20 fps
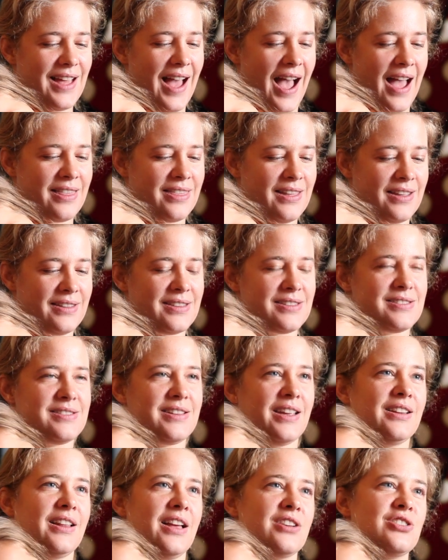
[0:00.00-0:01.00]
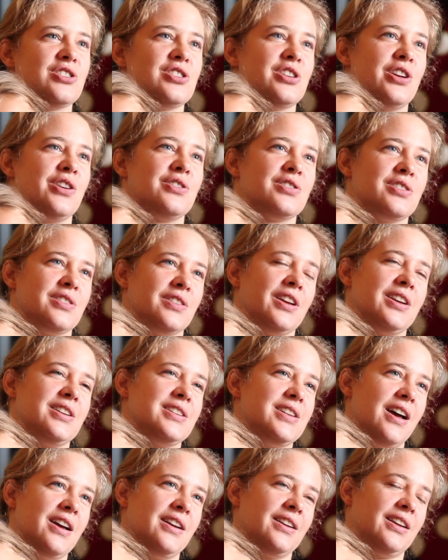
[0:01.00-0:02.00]
the state legislators
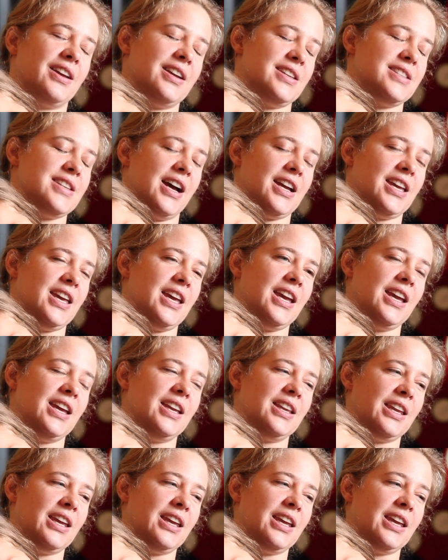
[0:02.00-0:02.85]
in Kentucky